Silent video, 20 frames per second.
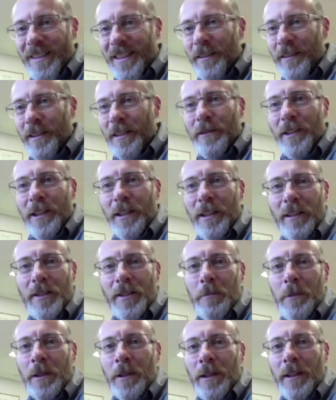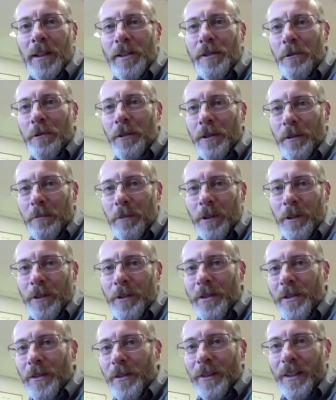I don't have any experience with it
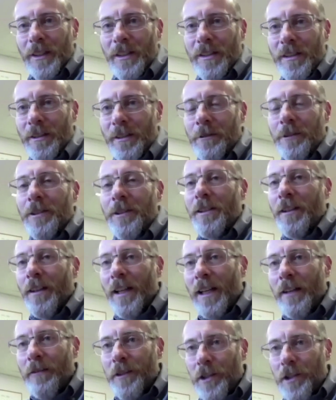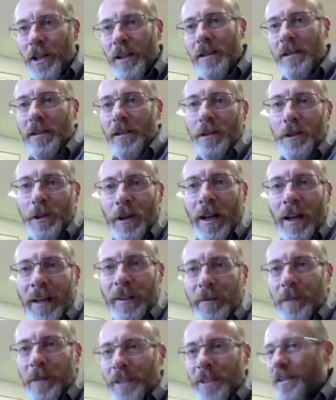personally. So until I have a chance to try
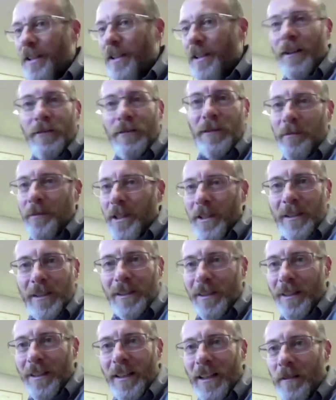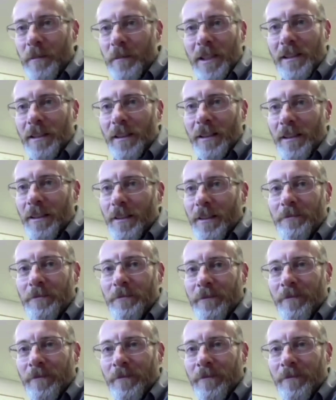it myself, I'm not going to comment on it.